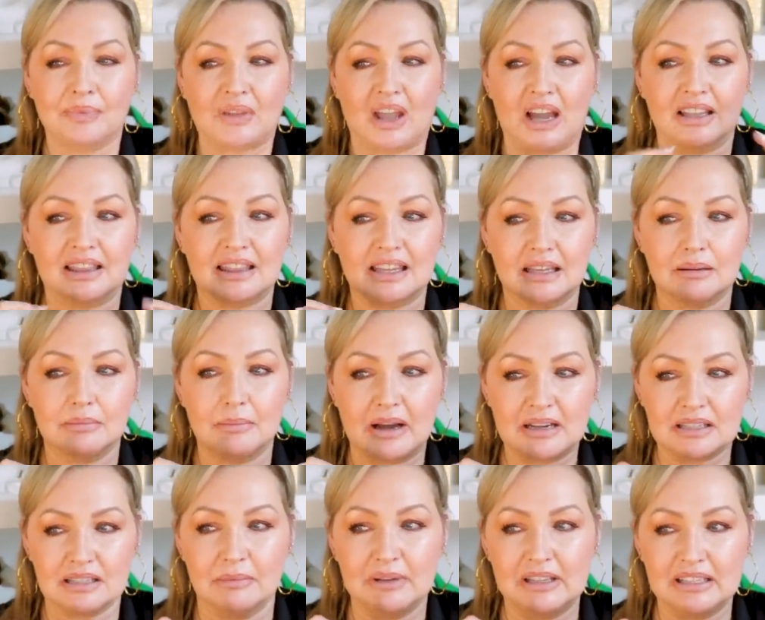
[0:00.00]
I think
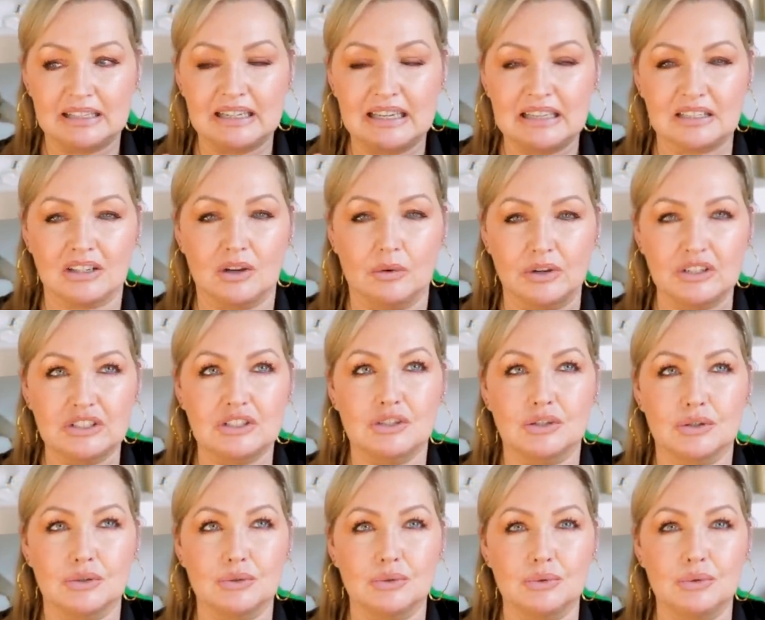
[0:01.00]
Maximilian is going
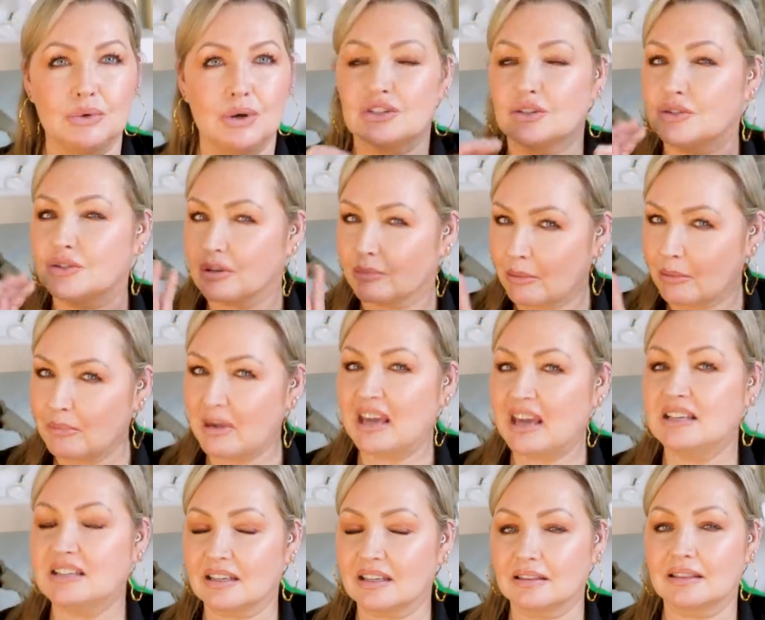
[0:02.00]
to do some
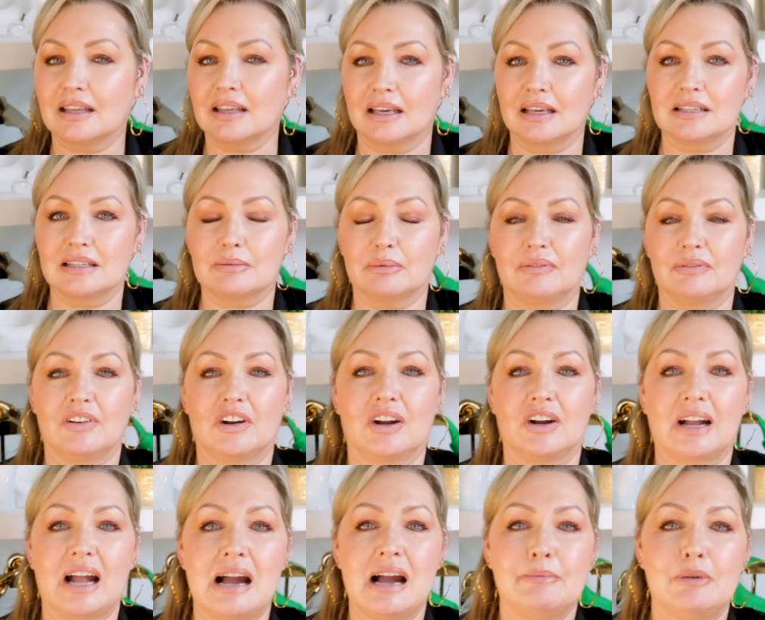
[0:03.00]
amazing things with
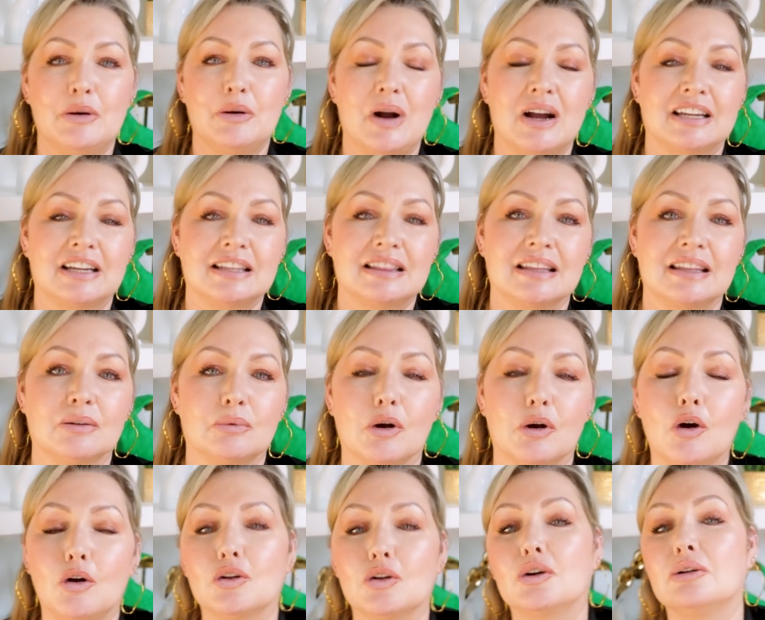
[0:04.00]
Ferragamo, and I think we're
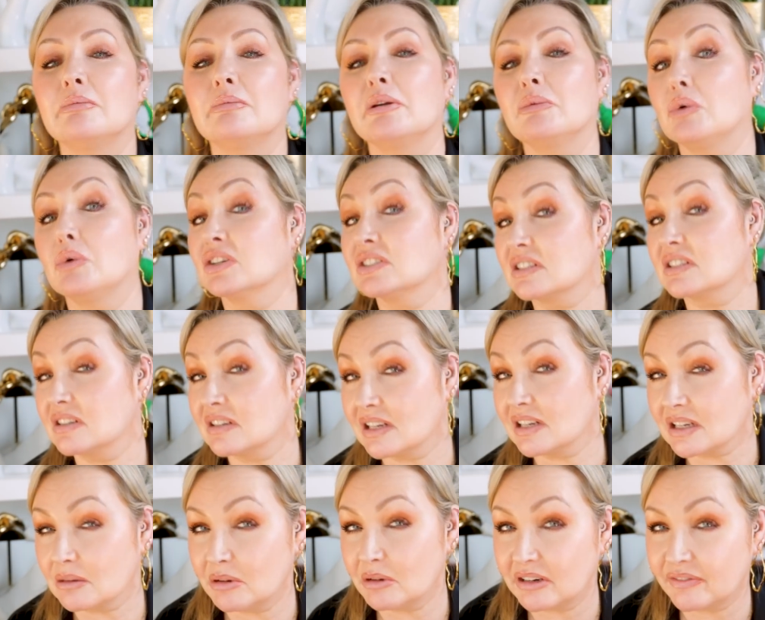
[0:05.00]
all going to be wanting a
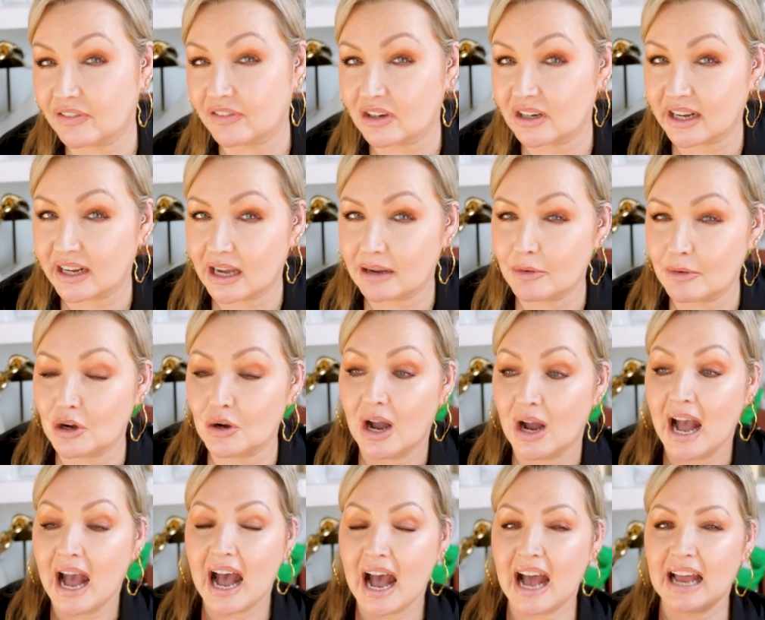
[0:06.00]
little bit of Ferragamo,
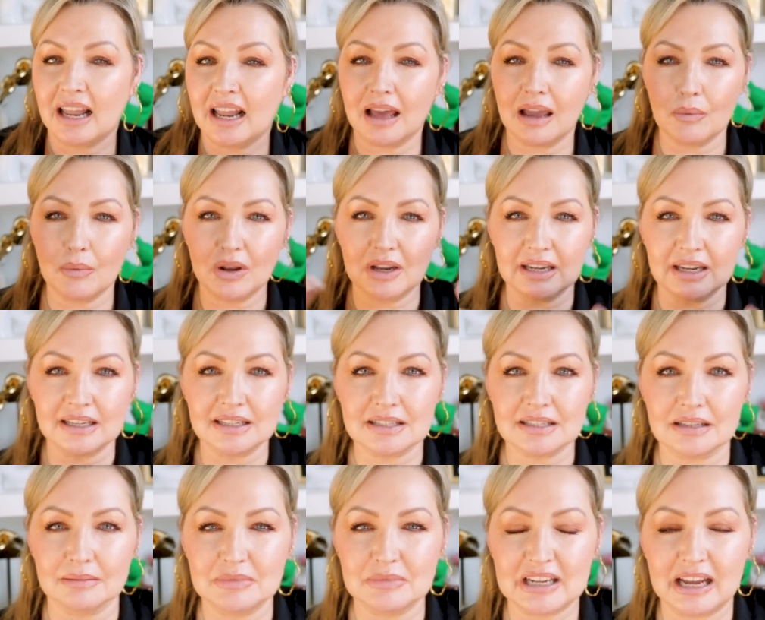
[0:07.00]
and I will link
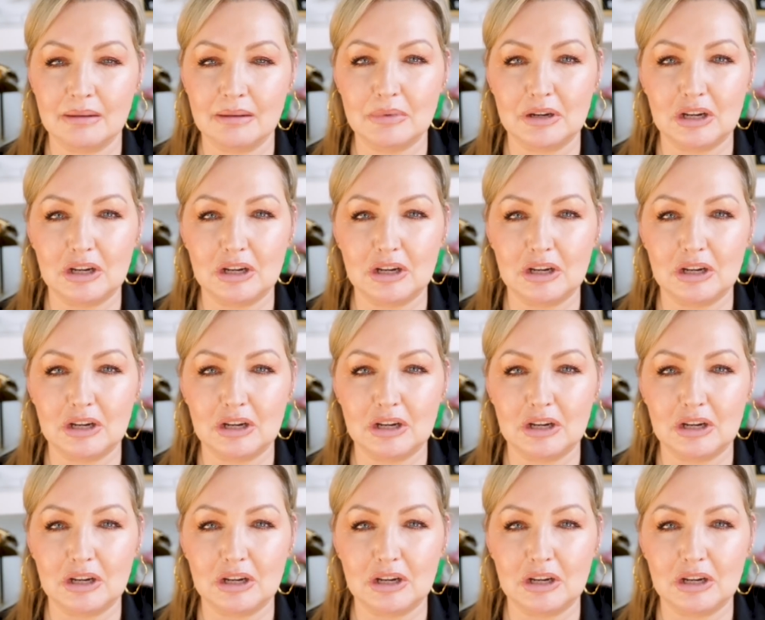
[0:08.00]
some down